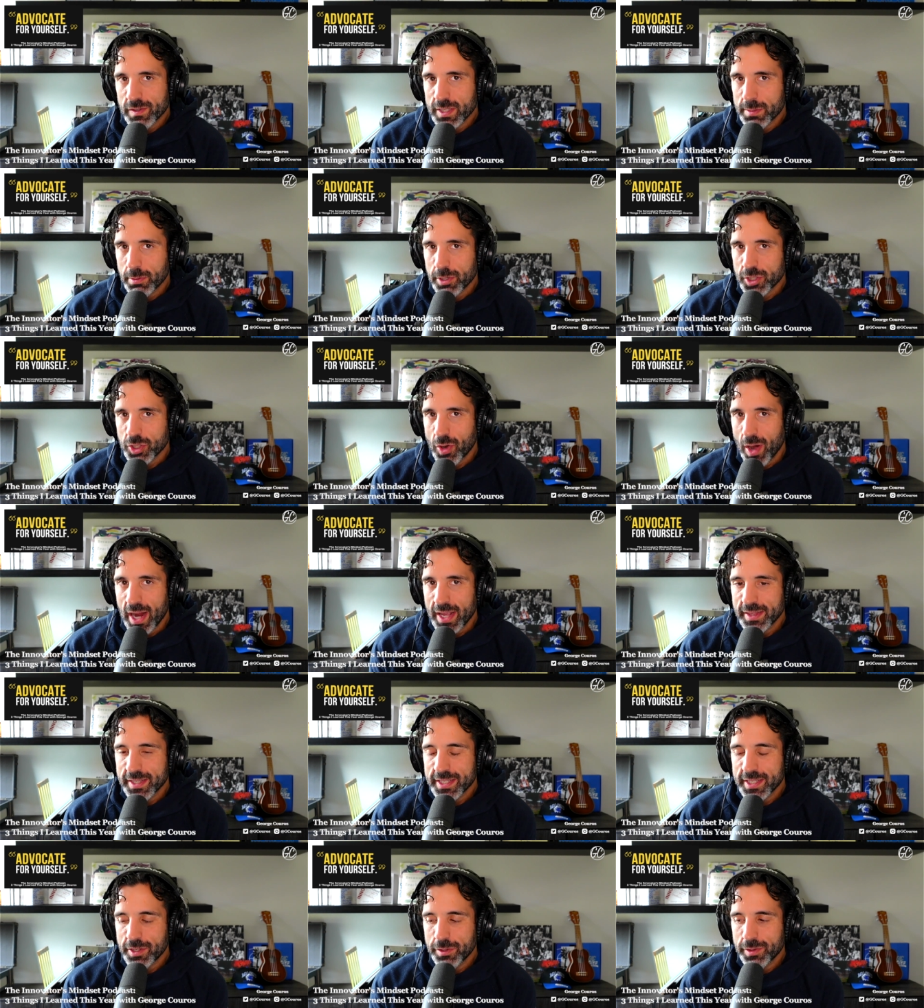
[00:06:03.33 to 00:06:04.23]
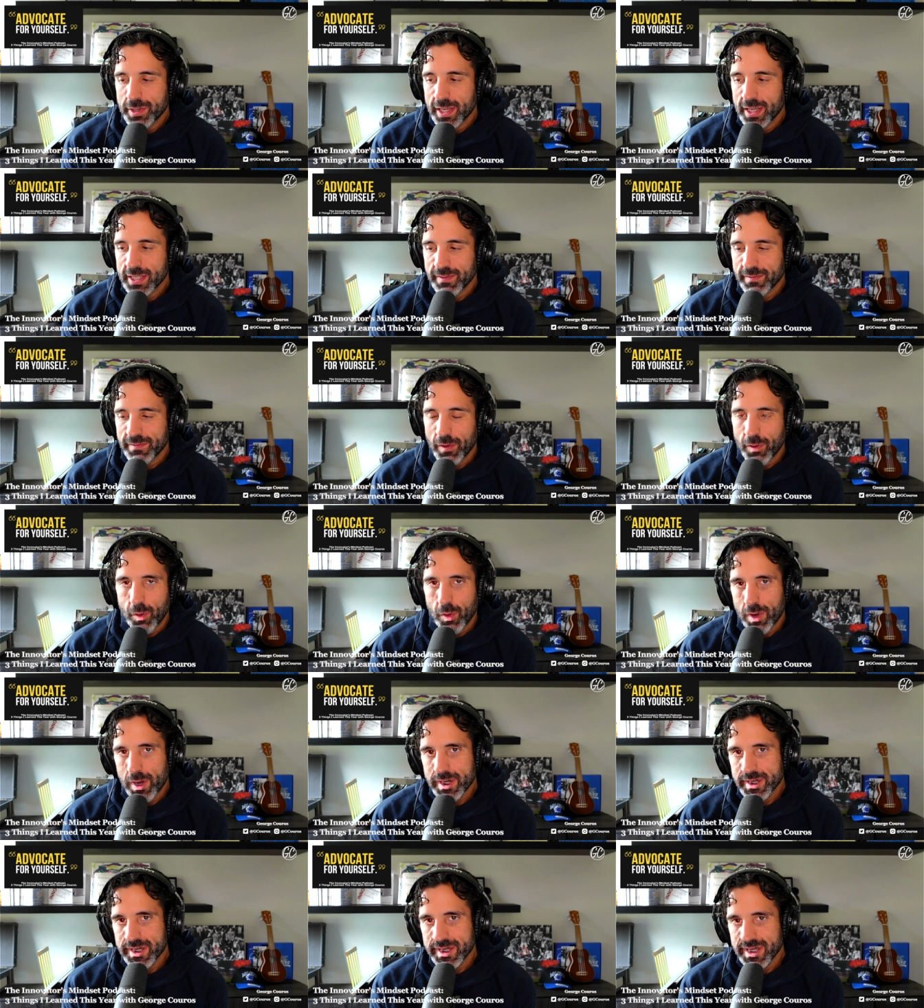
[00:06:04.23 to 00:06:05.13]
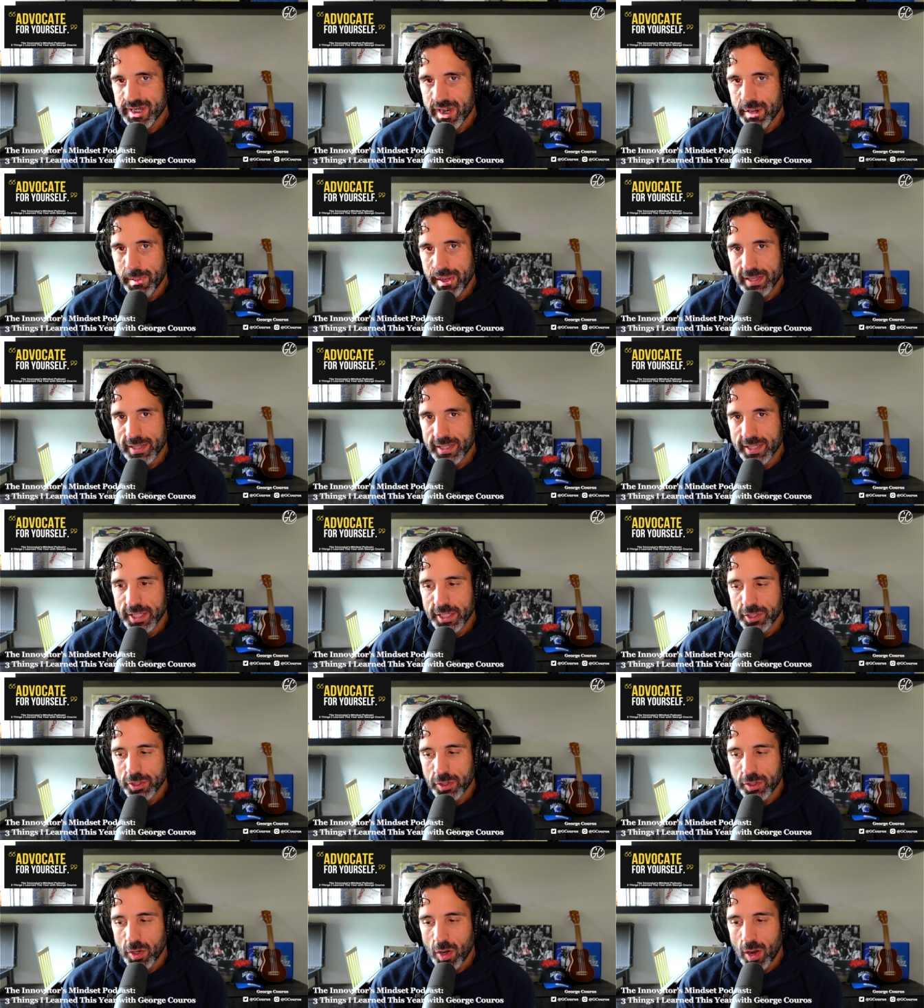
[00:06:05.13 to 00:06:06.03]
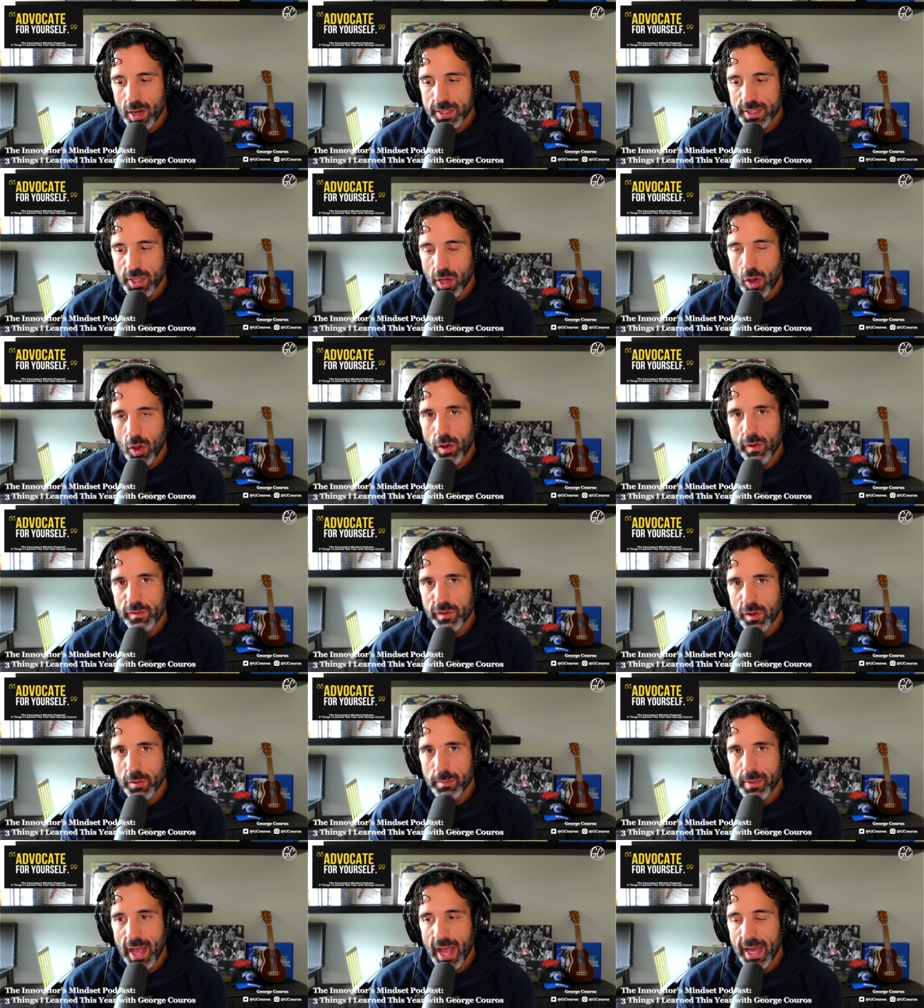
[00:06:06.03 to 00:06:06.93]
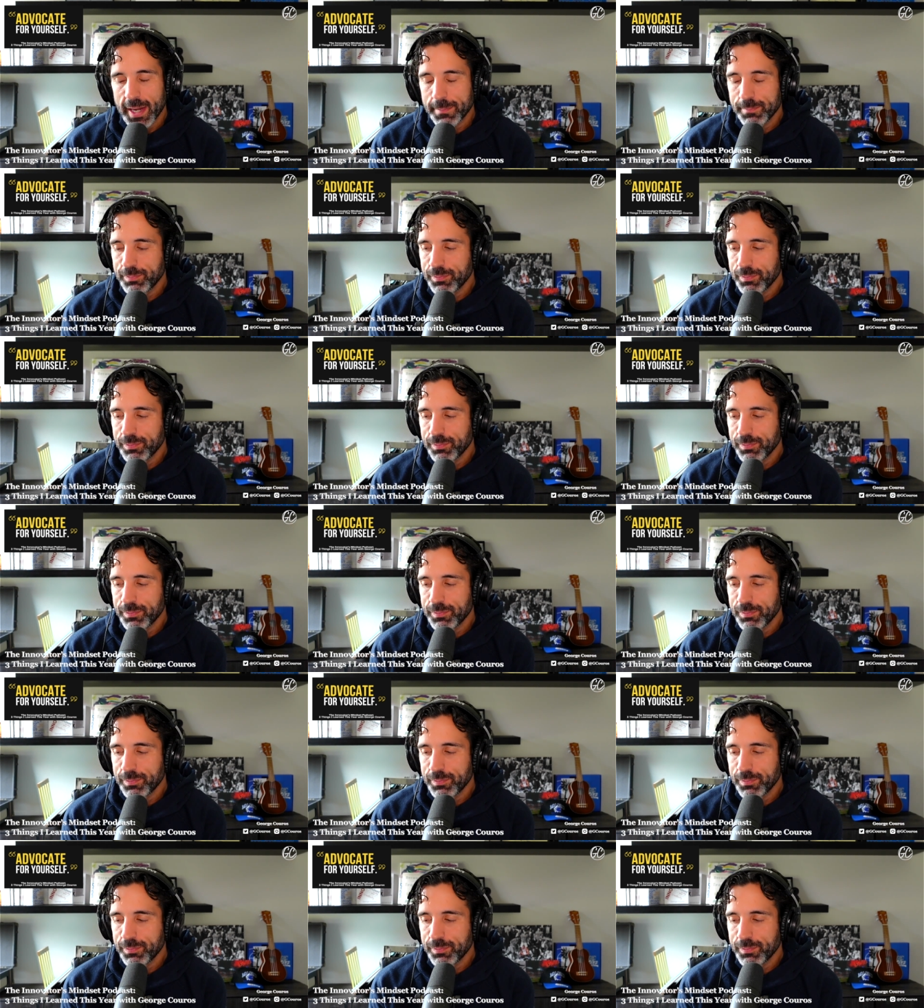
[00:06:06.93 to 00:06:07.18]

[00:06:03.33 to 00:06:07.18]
about trying this new thing because if it works, it's going to make the teacher across the hall feel bad.